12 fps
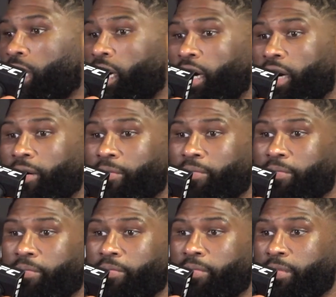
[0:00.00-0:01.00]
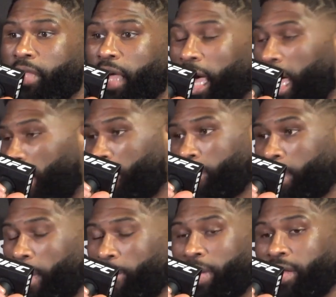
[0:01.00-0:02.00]
I
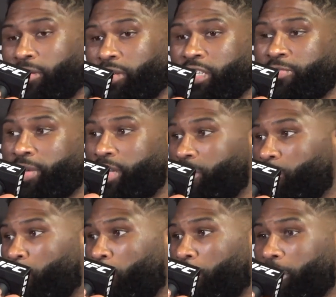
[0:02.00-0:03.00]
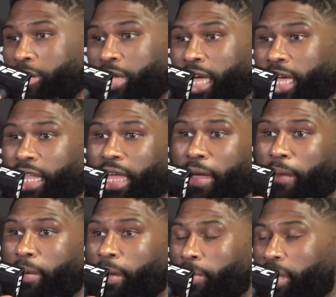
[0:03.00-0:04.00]
plan on this being a war, and
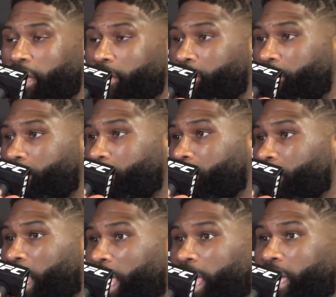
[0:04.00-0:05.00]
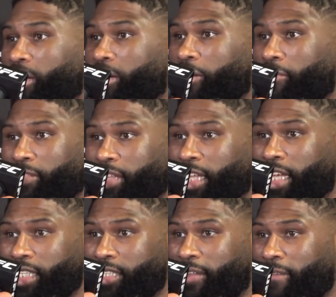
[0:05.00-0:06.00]
I've planned on taking off the
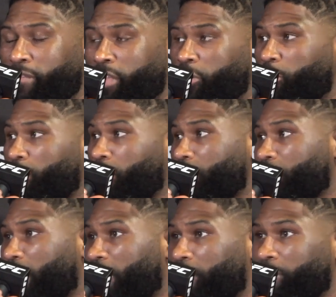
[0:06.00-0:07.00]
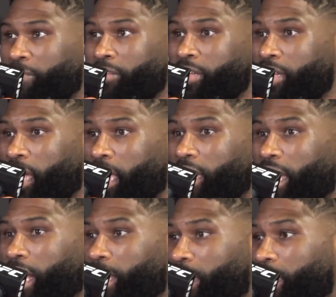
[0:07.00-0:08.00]
next few weeks. I have a
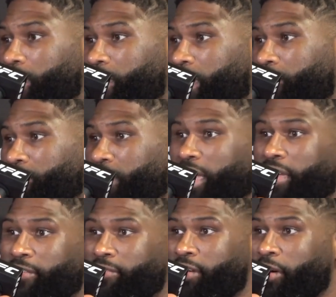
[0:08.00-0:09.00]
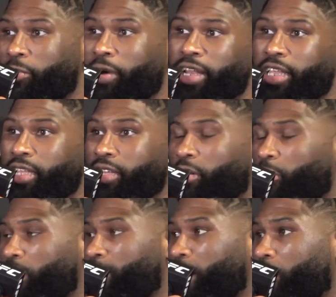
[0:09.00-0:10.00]
lot of things scheduled. I have a wedding.
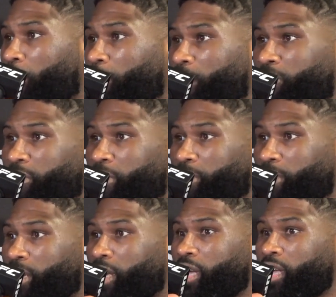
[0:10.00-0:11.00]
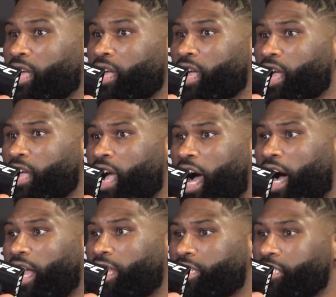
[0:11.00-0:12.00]
One of my homies from
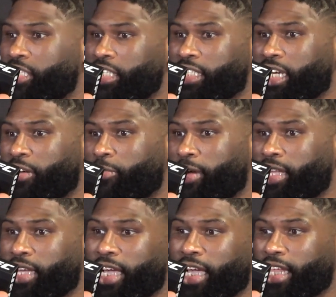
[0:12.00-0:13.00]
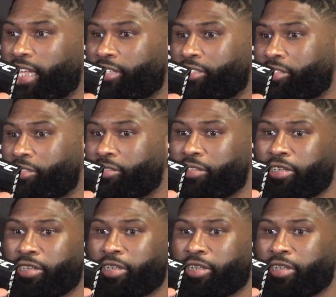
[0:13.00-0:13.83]
college, he's got a wedding I got to get to.